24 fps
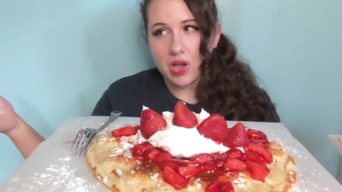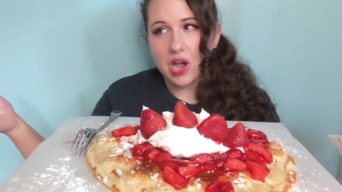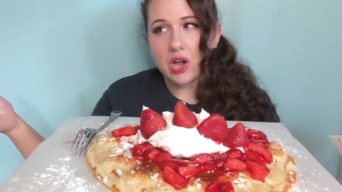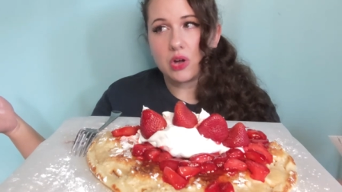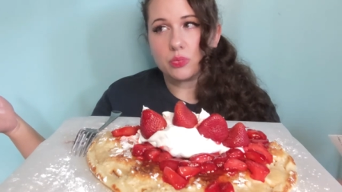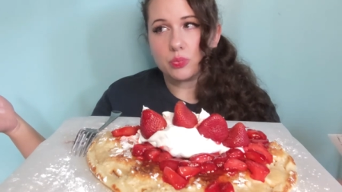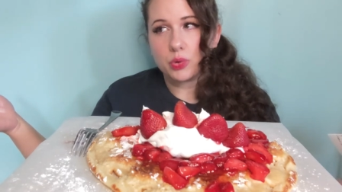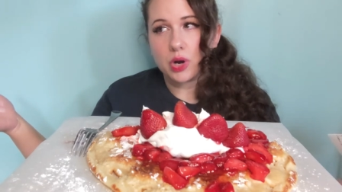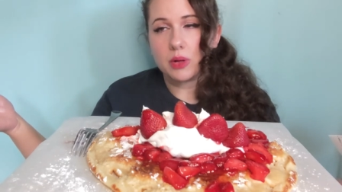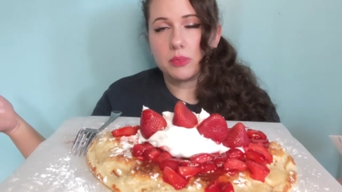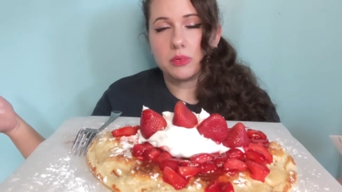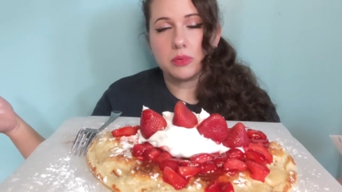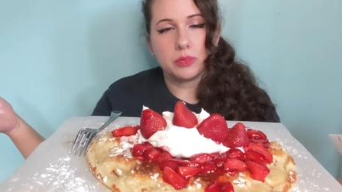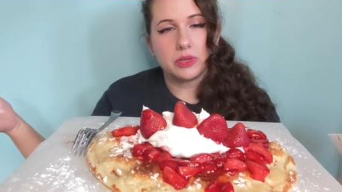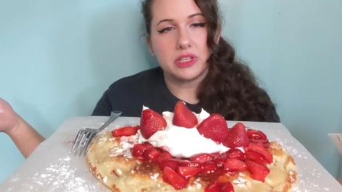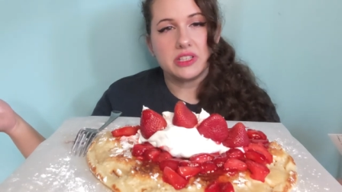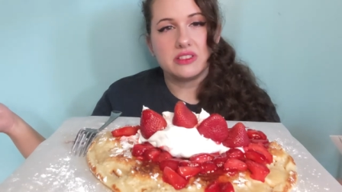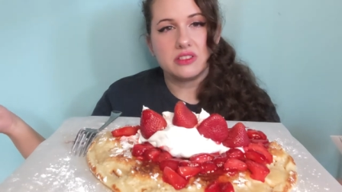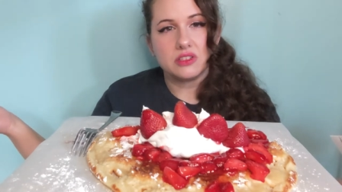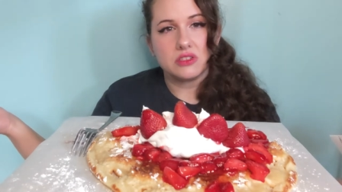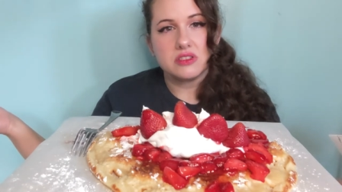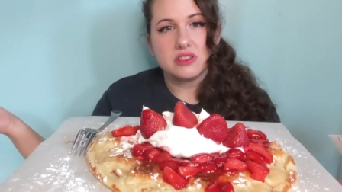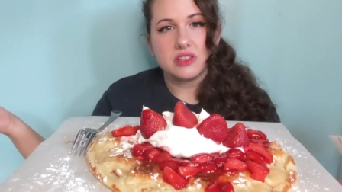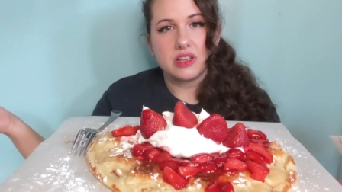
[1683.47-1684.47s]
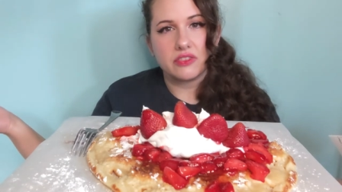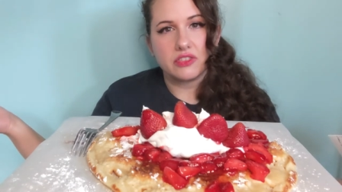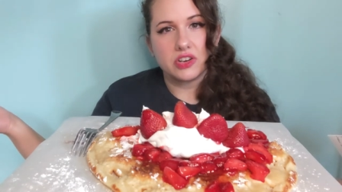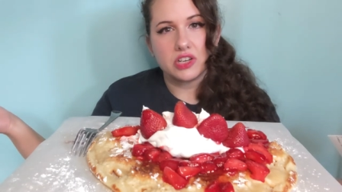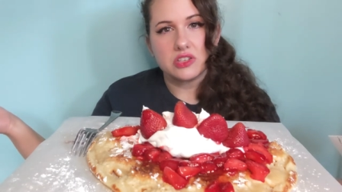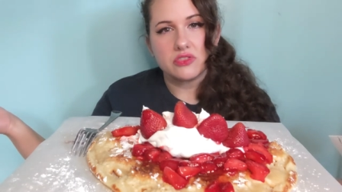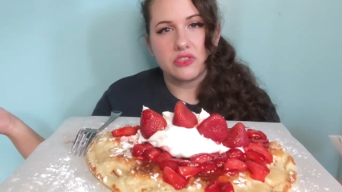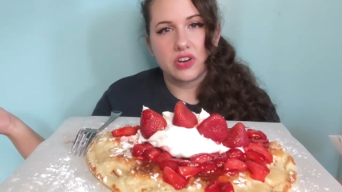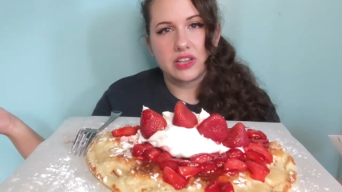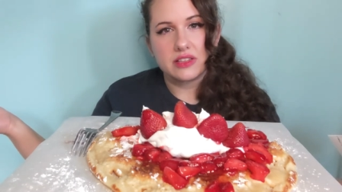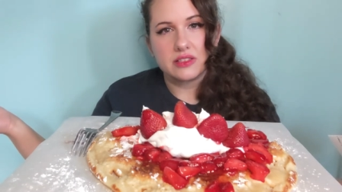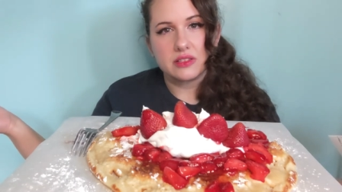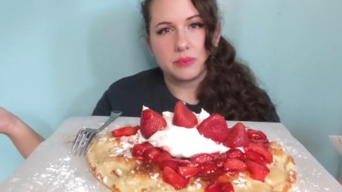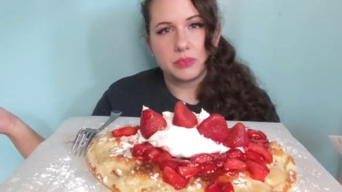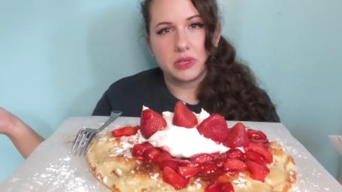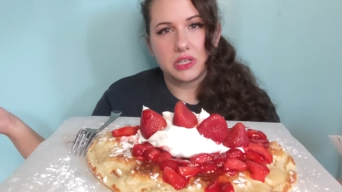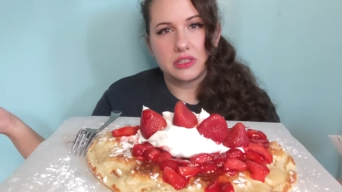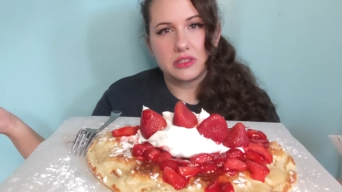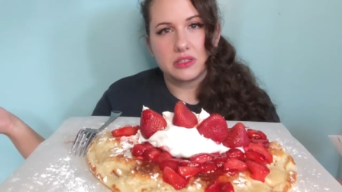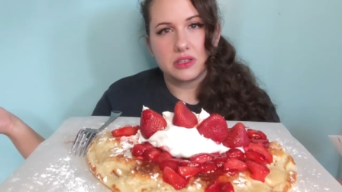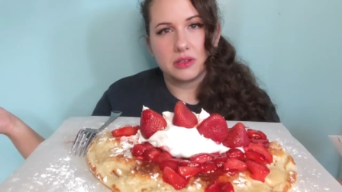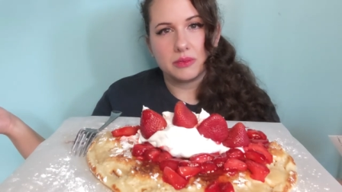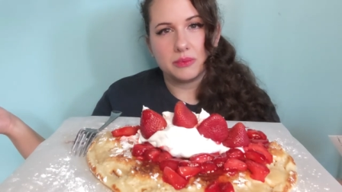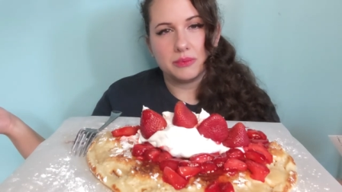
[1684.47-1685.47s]
I would probably still say french fries and
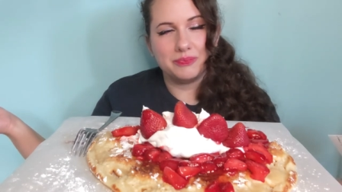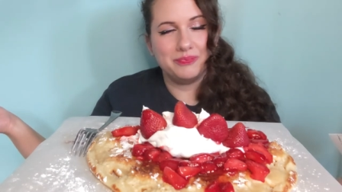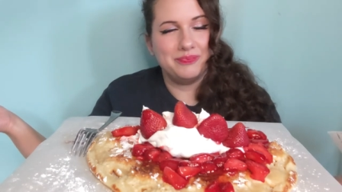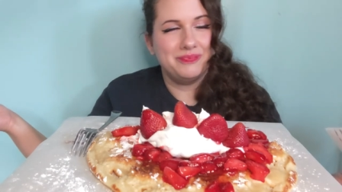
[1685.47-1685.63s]
pizza.